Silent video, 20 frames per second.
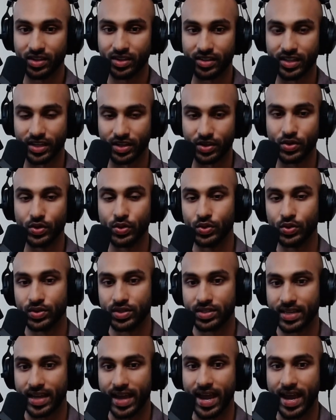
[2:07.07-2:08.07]
Like
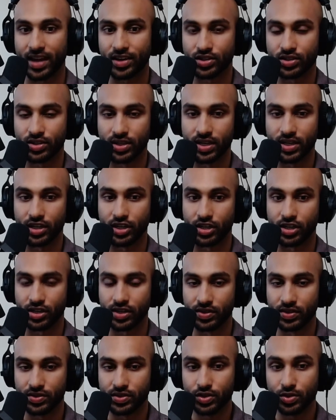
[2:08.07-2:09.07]
who's actually your
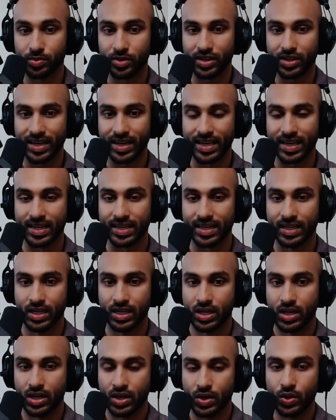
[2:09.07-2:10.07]
consumer and
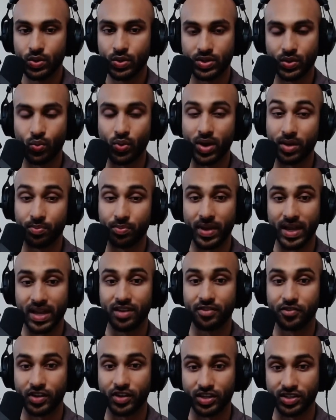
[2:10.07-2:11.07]
who's the one
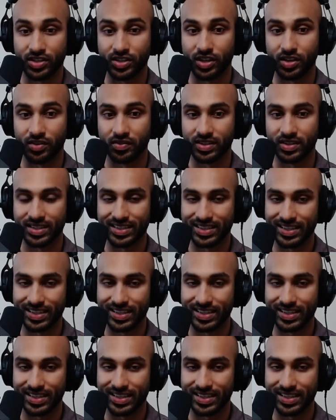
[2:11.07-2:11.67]
paying for your service?